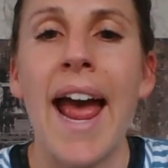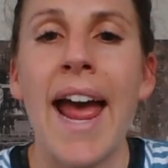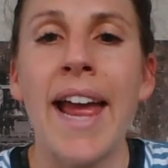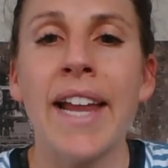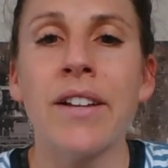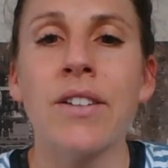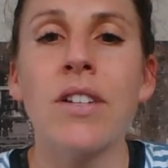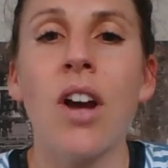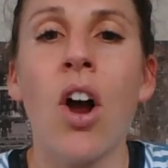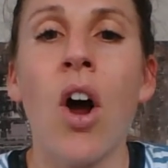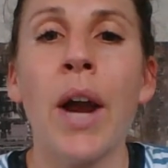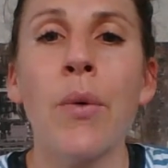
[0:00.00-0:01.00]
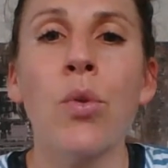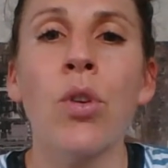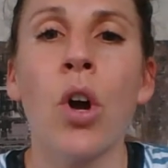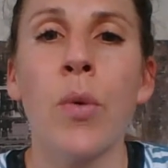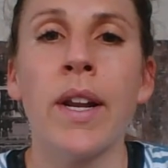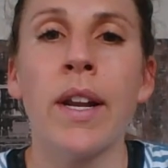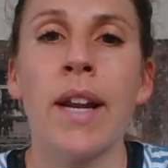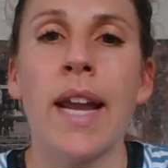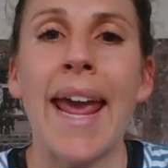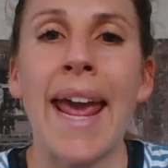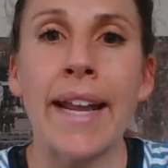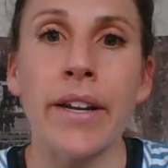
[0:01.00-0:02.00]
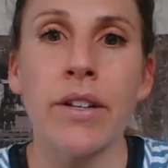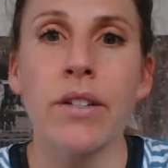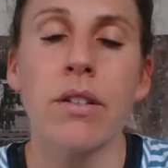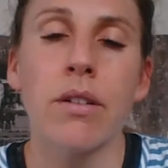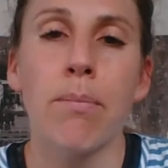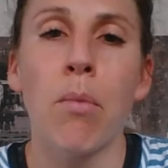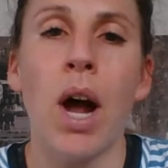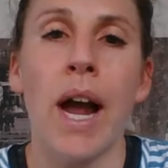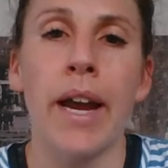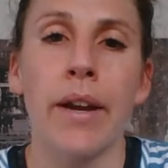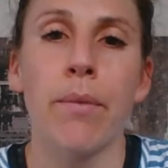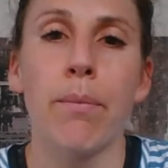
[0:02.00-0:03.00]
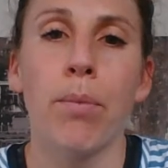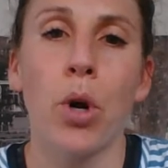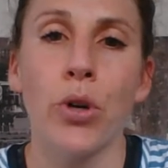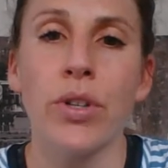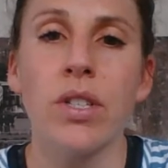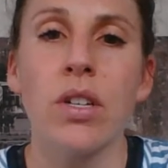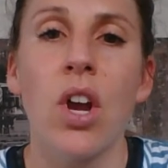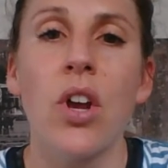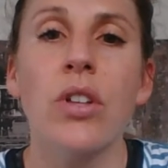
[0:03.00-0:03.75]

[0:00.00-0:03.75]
and I will go in and edit my post.